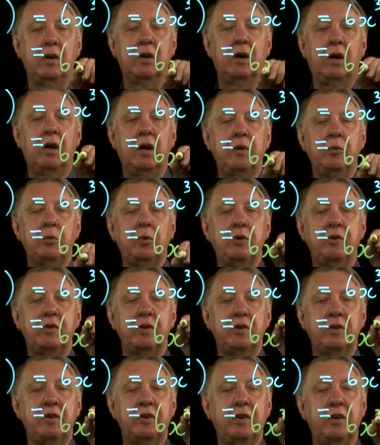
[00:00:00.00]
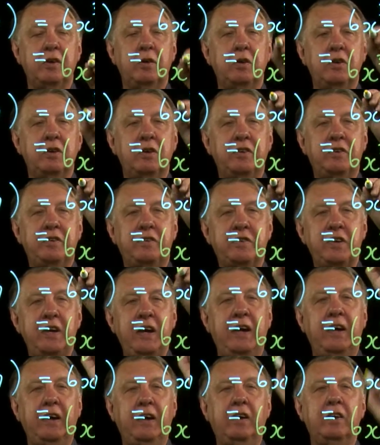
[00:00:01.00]
I would
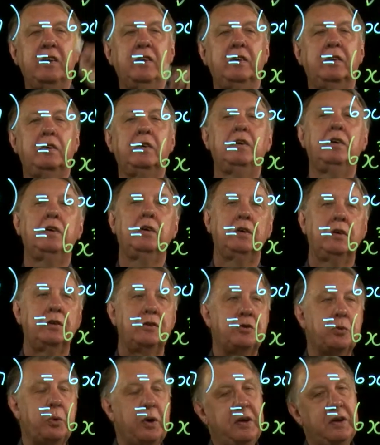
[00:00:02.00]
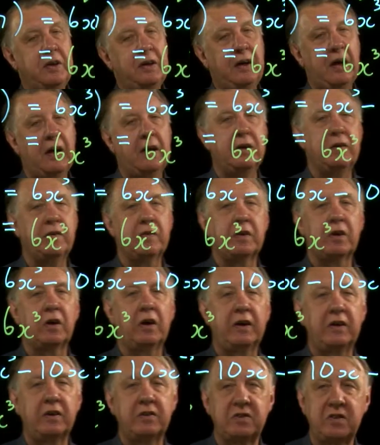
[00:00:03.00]
tick to indicate that
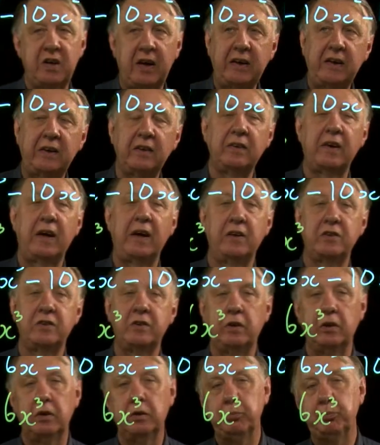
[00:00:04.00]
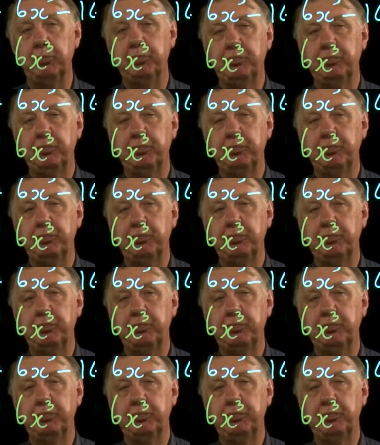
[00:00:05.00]
I'd taken that term.